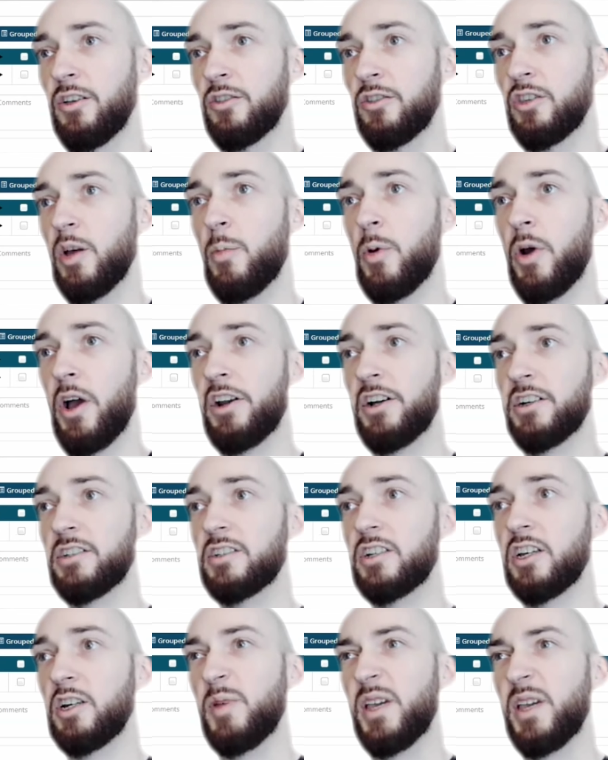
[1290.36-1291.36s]
The product is
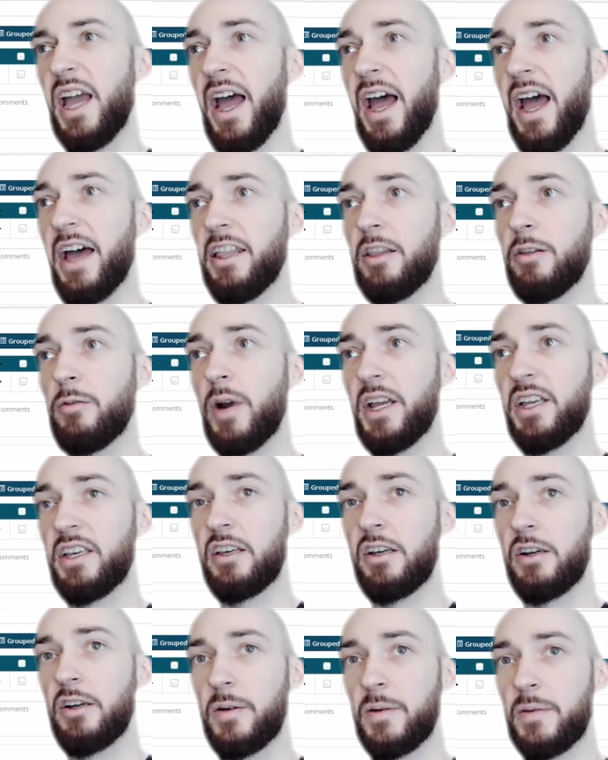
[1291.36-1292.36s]
going to be added right
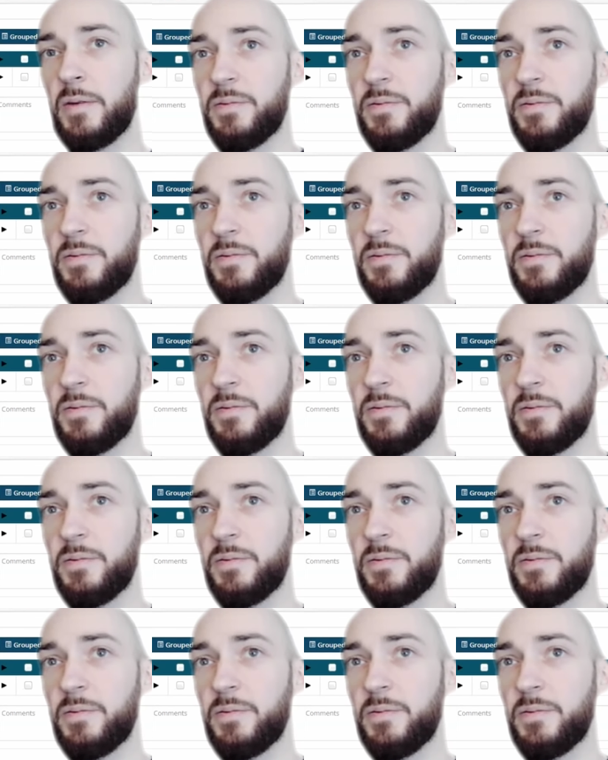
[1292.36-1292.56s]
here.